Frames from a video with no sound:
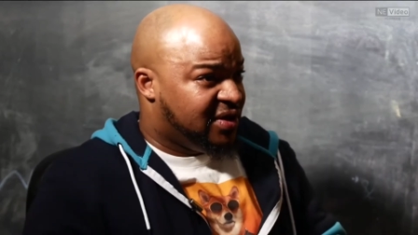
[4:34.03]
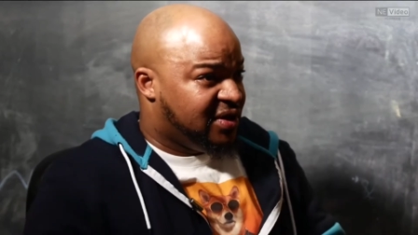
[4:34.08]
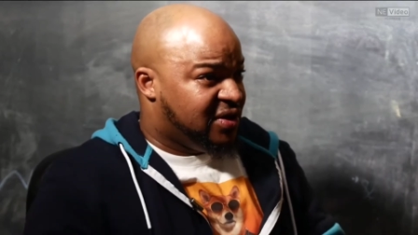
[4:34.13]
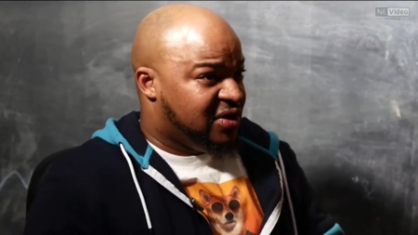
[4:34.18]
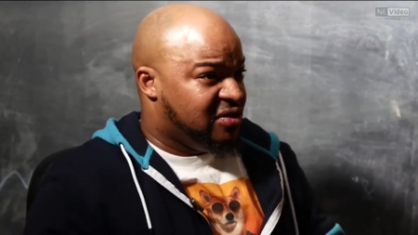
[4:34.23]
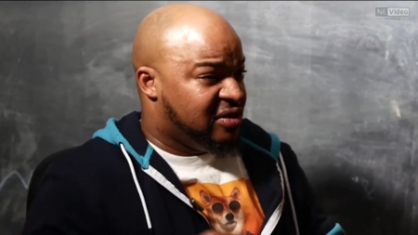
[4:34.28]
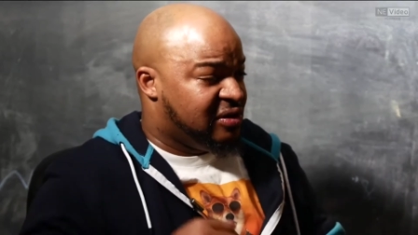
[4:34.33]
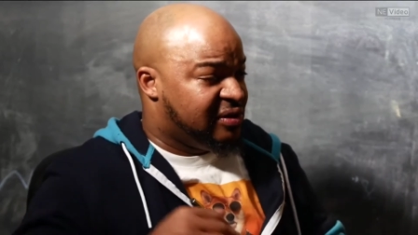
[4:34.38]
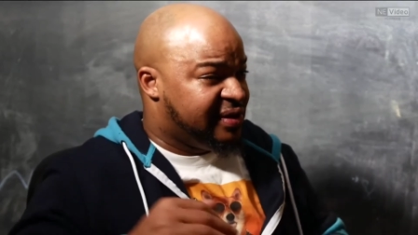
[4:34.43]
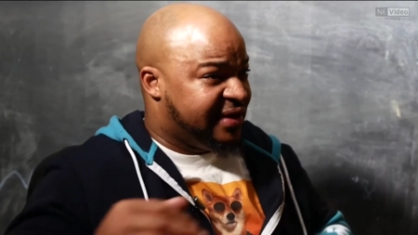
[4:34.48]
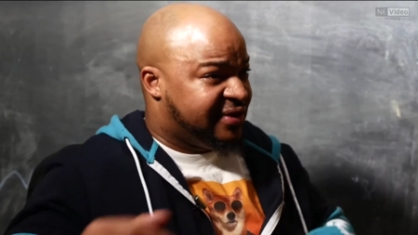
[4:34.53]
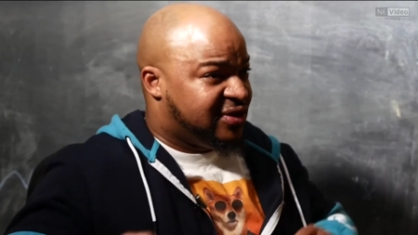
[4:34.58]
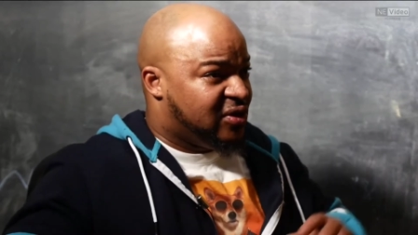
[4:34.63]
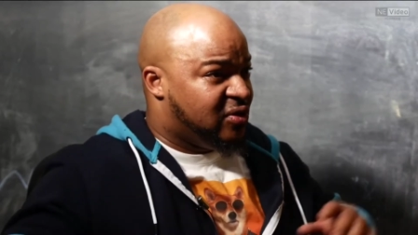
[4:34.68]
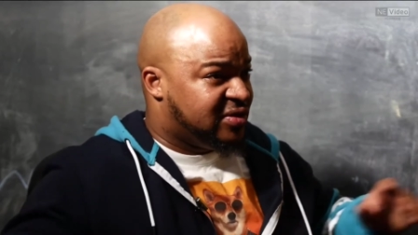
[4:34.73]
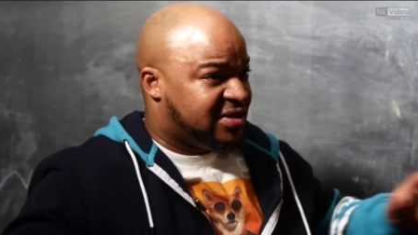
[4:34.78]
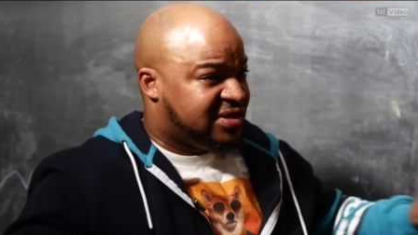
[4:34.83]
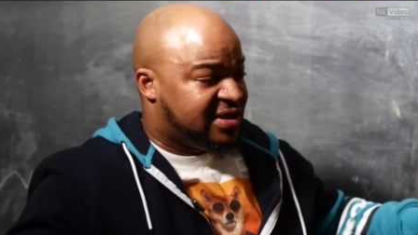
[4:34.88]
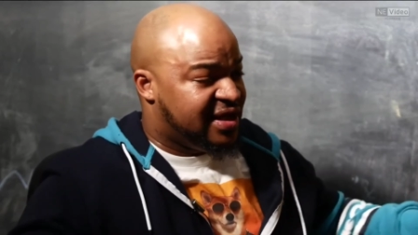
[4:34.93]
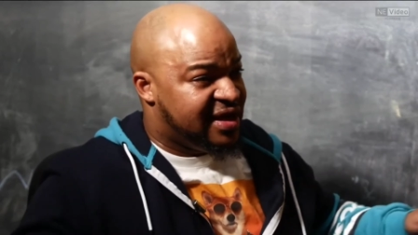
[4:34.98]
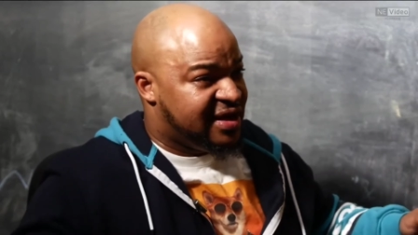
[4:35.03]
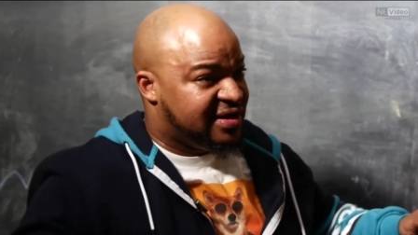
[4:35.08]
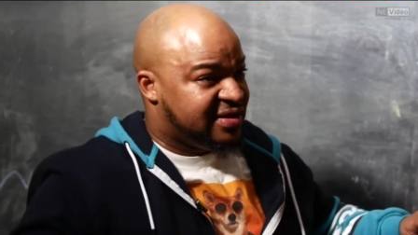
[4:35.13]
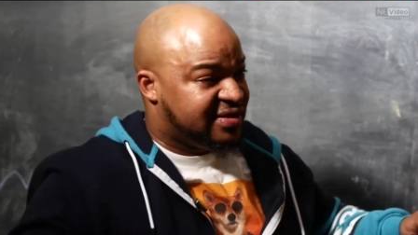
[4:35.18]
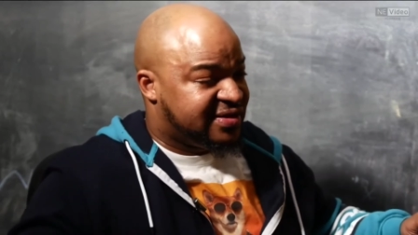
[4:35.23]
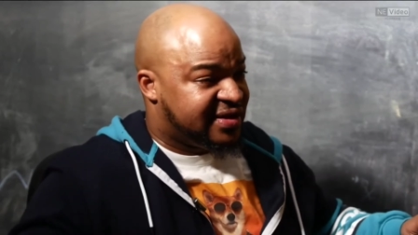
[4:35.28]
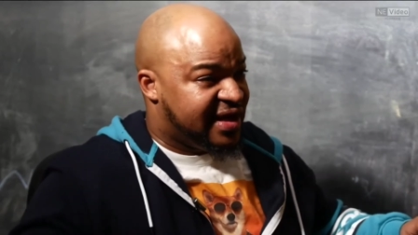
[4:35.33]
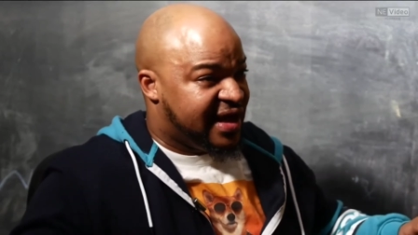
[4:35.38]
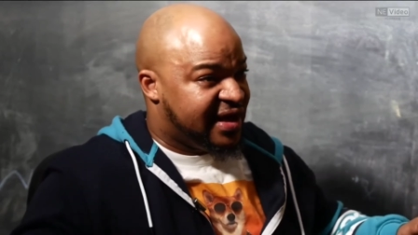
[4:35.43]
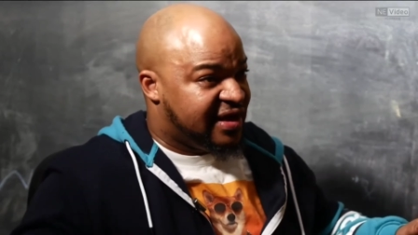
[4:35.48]
you don't let those
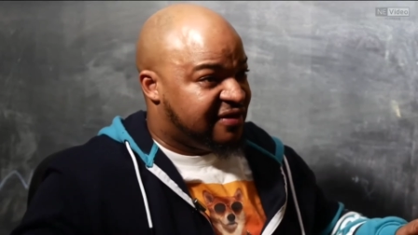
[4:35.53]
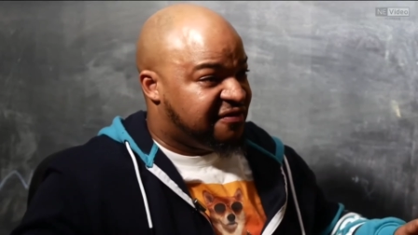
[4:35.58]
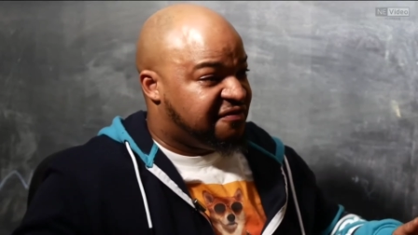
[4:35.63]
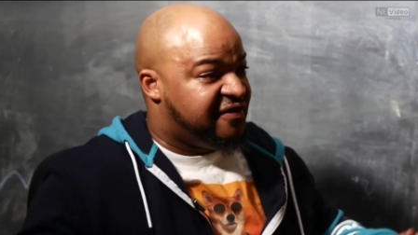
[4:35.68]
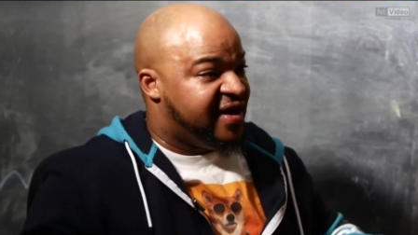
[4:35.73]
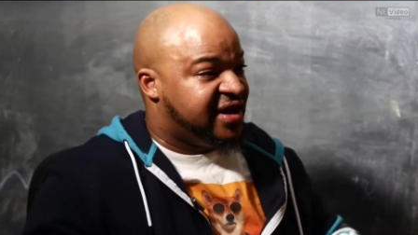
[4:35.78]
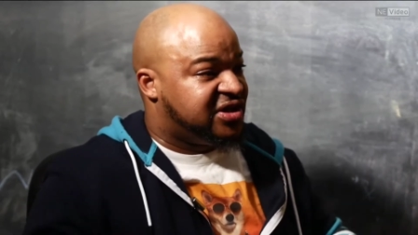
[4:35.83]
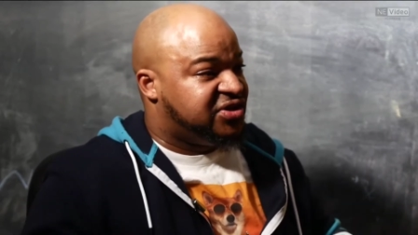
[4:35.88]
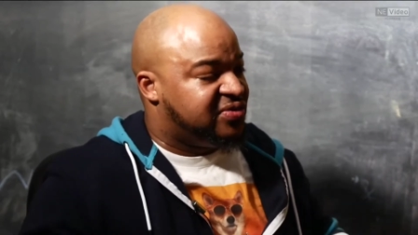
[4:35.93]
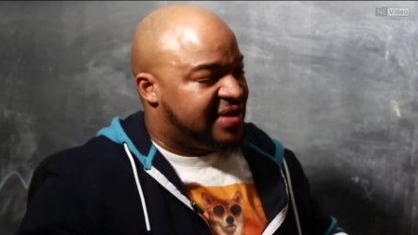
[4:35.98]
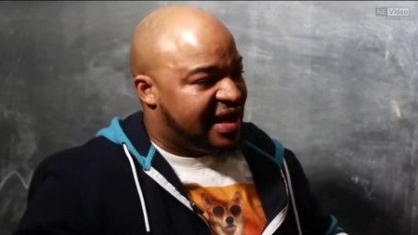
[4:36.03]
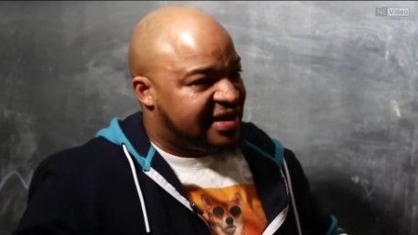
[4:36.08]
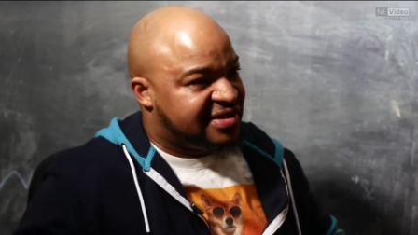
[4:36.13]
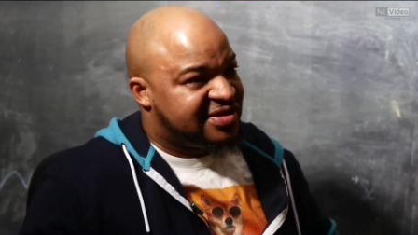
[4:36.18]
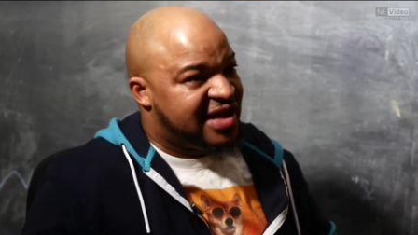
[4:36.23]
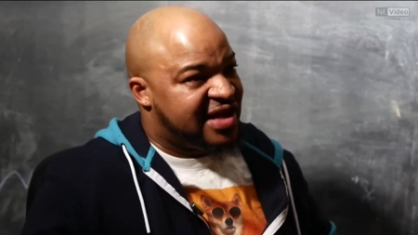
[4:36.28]
things like affect you, like